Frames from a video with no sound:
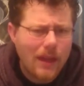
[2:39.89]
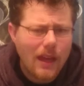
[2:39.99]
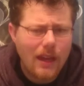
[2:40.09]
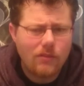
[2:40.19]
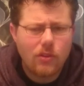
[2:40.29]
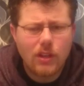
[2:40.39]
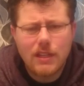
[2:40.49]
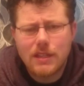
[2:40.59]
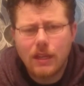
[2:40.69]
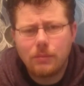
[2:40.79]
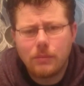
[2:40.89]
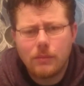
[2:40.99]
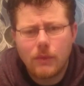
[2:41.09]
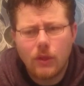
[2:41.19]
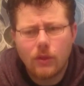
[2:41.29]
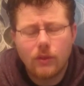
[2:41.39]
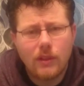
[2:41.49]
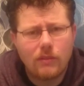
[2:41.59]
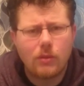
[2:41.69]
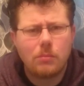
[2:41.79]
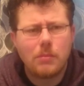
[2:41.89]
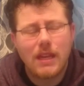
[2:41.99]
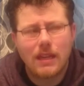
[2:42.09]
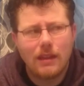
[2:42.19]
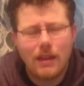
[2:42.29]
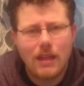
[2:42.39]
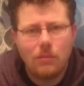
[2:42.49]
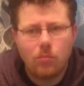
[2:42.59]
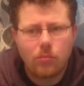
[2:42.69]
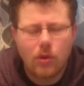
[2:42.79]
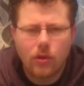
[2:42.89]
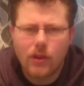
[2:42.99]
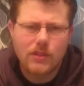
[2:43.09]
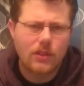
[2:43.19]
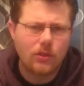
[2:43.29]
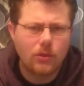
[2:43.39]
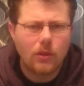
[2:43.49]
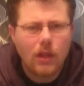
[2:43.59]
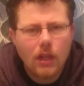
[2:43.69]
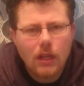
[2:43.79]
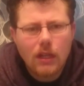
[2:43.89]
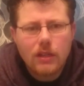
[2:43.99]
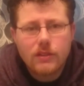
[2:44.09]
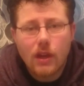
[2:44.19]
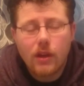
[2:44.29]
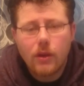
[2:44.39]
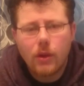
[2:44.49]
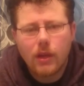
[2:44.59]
And if you're really dumb, you'll never make any progress at all. So,